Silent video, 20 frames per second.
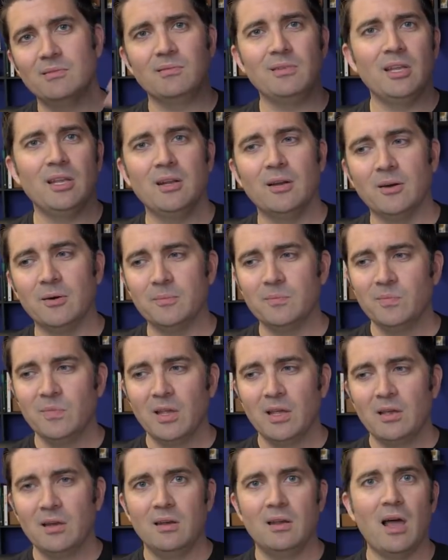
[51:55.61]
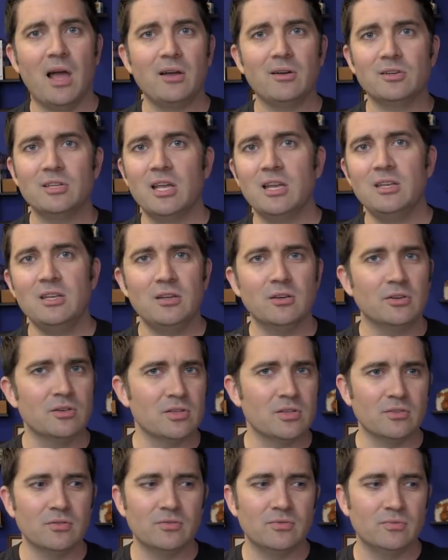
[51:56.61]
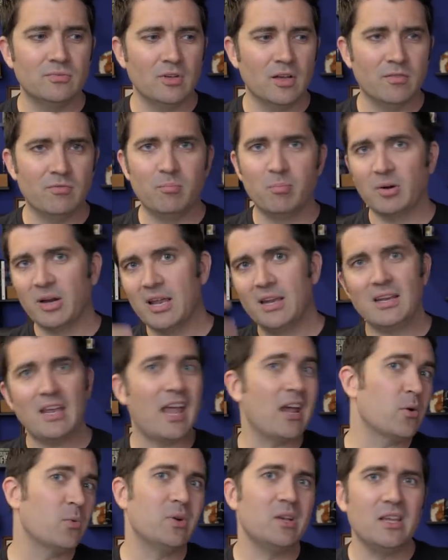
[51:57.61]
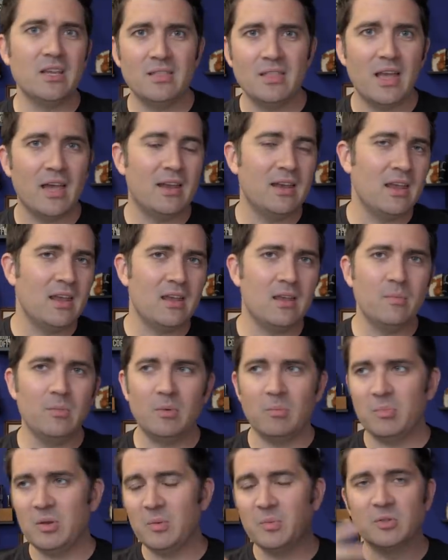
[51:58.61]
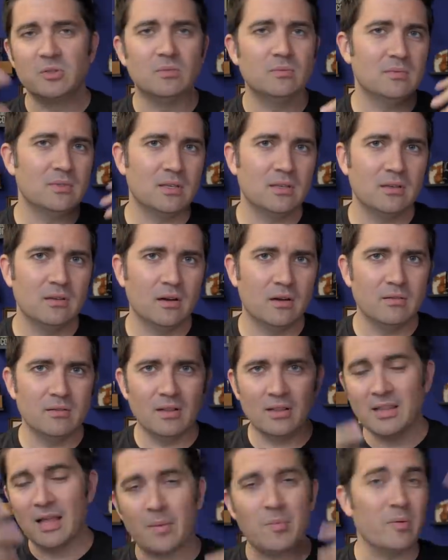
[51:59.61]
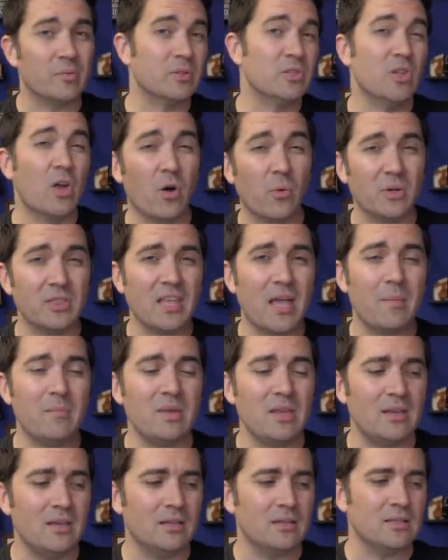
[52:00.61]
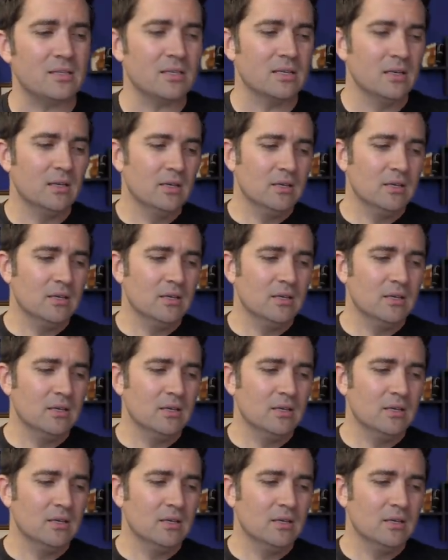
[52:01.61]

you know, nine or ten years of, of brand equity in that name, and people, a of people know what that means.